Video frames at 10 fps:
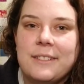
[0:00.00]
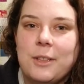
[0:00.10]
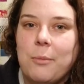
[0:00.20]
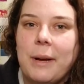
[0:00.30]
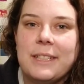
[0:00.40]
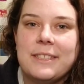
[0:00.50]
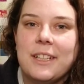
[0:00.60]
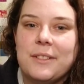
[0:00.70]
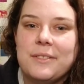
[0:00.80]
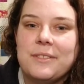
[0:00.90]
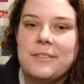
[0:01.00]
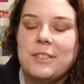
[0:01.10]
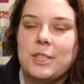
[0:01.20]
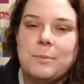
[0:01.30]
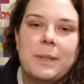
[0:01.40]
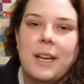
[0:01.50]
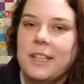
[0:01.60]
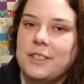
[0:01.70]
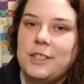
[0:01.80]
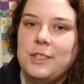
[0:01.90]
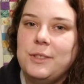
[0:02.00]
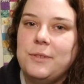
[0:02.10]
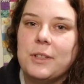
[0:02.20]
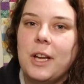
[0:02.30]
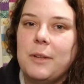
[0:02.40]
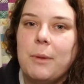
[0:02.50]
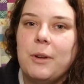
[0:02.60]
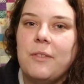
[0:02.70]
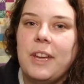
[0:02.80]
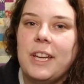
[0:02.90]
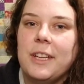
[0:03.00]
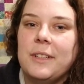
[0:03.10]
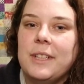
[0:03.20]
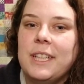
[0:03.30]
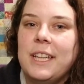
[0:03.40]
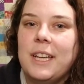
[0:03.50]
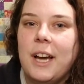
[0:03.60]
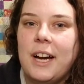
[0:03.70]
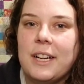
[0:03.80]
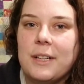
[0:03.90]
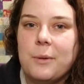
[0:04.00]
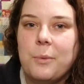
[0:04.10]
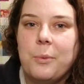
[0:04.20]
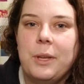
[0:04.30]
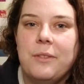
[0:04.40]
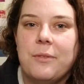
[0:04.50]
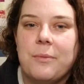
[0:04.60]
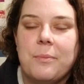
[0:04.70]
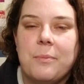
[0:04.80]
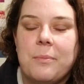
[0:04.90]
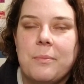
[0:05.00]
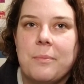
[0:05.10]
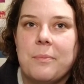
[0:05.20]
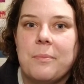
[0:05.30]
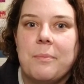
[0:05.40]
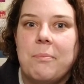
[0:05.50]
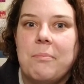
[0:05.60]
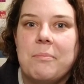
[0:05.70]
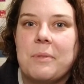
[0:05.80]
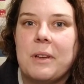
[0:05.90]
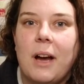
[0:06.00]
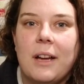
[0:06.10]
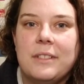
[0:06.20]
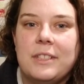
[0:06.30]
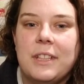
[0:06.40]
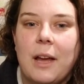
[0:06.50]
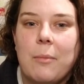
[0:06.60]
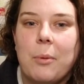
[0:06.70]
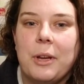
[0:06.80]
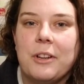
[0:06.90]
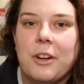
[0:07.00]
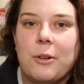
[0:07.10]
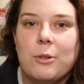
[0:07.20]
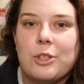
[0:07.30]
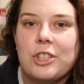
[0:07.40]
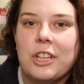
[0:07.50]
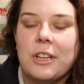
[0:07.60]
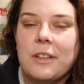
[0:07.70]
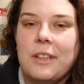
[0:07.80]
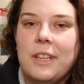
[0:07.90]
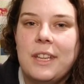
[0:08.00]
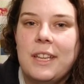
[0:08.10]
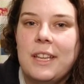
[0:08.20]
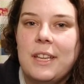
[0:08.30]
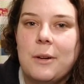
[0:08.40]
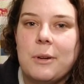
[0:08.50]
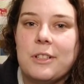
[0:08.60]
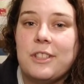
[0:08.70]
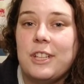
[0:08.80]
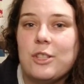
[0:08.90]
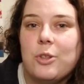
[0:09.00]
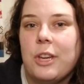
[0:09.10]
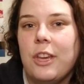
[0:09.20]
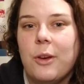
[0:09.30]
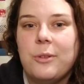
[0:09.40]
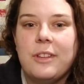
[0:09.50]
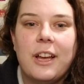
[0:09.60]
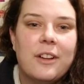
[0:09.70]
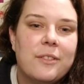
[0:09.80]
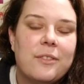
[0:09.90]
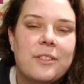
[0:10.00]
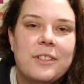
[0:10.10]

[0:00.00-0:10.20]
Don't buy stuff just because you feel unmotivated. Uh, we've gotten to that point in our culture where it's you know treat yourself.